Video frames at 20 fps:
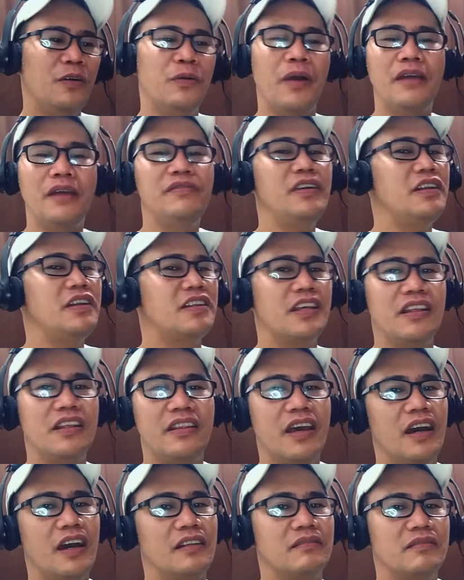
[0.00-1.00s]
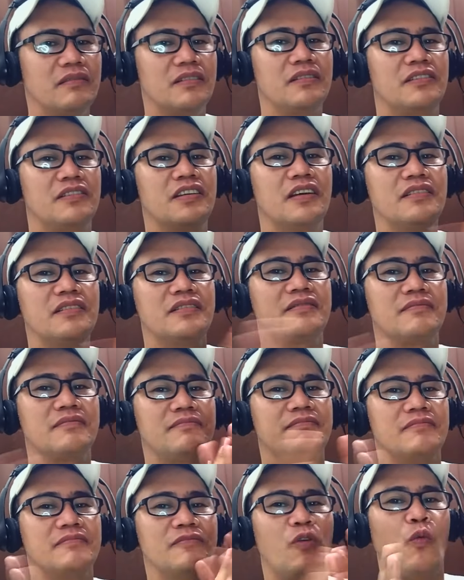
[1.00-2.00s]
Whoever did that, just
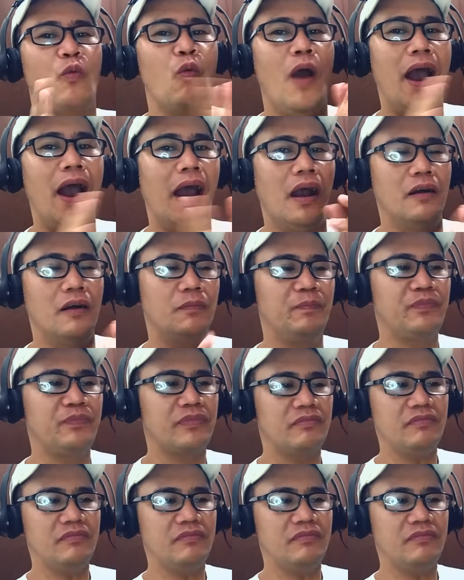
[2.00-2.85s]
wow.